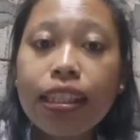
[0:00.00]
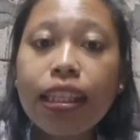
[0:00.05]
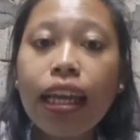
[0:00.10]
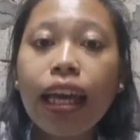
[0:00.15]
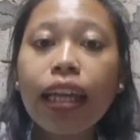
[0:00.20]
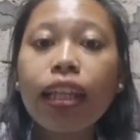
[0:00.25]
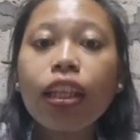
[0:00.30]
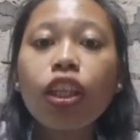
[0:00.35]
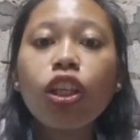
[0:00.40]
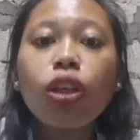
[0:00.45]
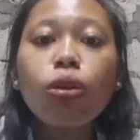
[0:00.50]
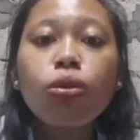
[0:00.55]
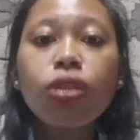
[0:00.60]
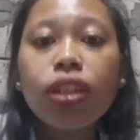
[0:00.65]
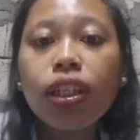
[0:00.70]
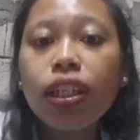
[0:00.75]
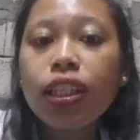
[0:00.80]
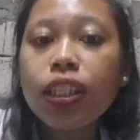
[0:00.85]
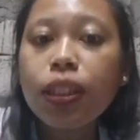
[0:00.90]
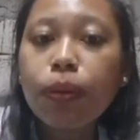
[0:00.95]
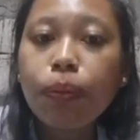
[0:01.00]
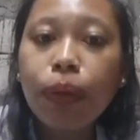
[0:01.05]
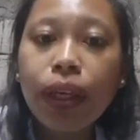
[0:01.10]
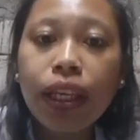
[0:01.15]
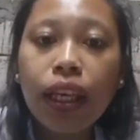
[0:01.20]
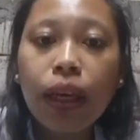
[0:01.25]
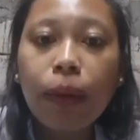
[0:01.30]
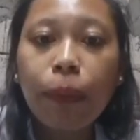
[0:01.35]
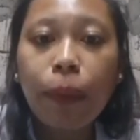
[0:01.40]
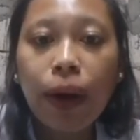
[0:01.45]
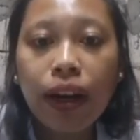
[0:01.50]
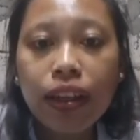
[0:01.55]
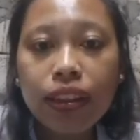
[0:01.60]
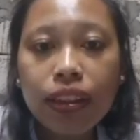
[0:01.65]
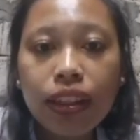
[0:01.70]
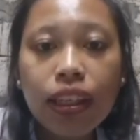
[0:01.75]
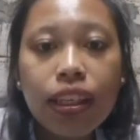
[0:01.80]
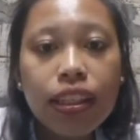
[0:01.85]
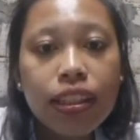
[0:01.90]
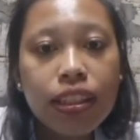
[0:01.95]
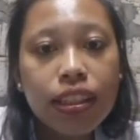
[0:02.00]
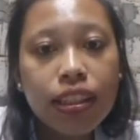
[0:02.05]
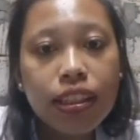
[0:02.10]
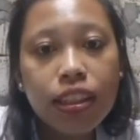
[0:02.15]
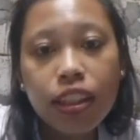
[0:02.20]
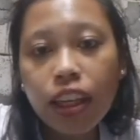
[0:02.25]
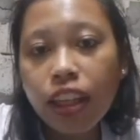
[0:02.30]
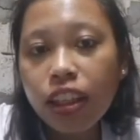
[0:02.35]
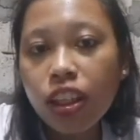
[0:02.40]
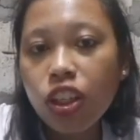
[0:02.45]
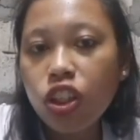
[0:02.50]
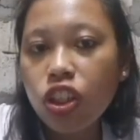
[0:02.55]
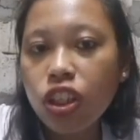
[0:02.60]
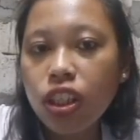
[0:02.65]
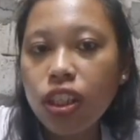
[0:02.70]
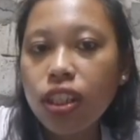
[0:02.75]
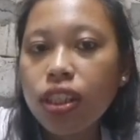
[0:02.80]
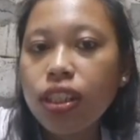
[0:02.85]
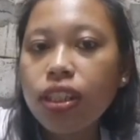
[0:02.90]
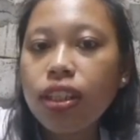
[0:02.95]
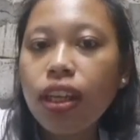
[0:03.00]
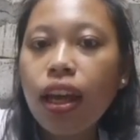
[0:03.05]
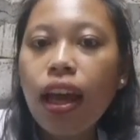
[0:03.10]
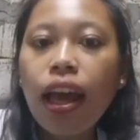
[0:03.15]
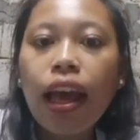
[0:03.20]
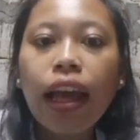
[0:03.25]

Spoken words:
that using speaking practice strategies